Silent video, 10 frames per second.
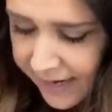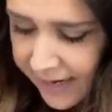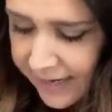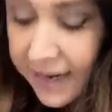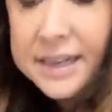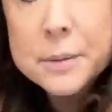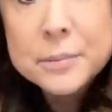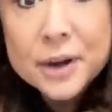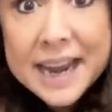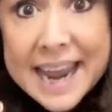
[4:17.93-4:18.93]
a uh,
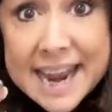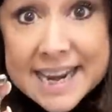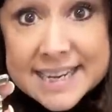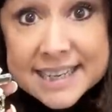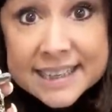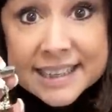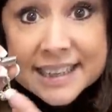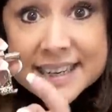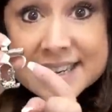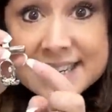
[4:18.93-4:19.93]
number eight
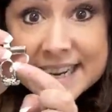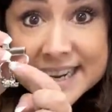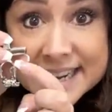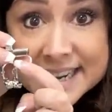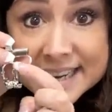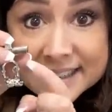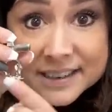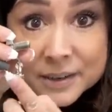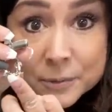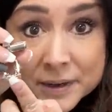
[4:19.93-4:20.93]
D,
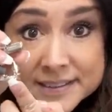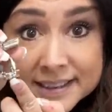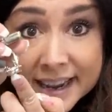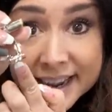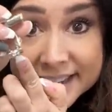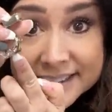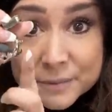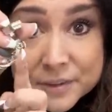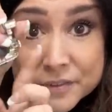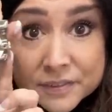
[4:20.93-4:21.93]
once again,
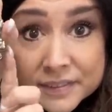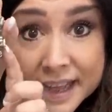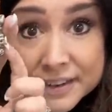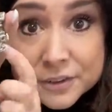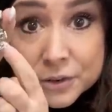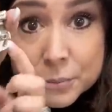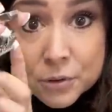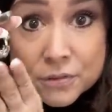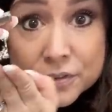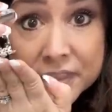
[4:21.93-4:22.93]
with that
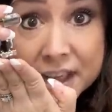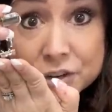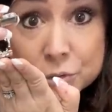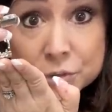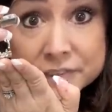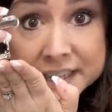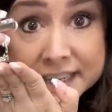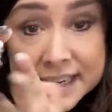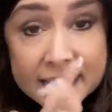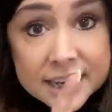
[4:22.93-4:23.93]
suitable for that dual
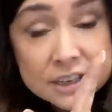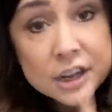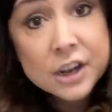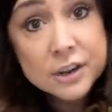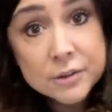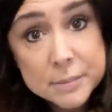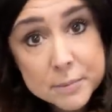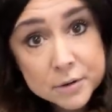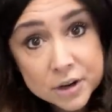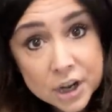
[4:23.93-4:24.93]
feed. And
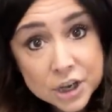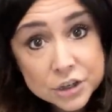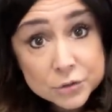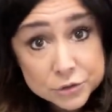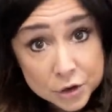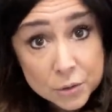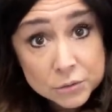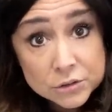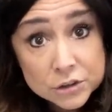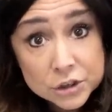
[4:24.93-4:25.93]
remember, you
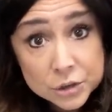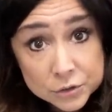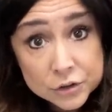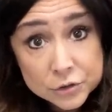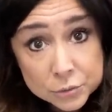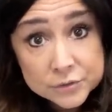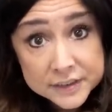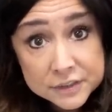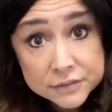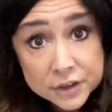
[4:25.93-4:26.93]
don't use a dual
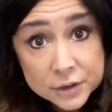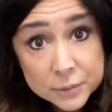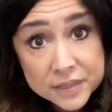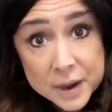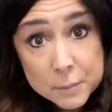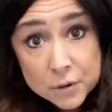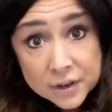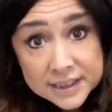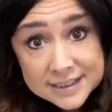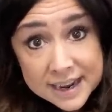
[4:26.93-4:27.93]
feed foot without
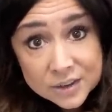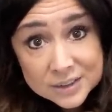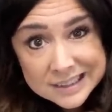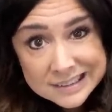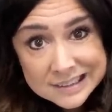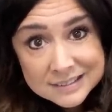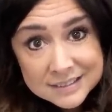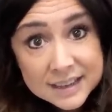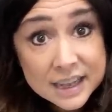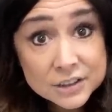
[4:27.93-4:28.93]
pulling down
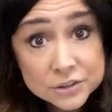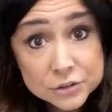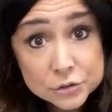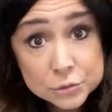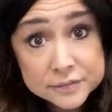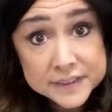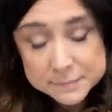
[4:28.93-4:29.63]
that little dual feed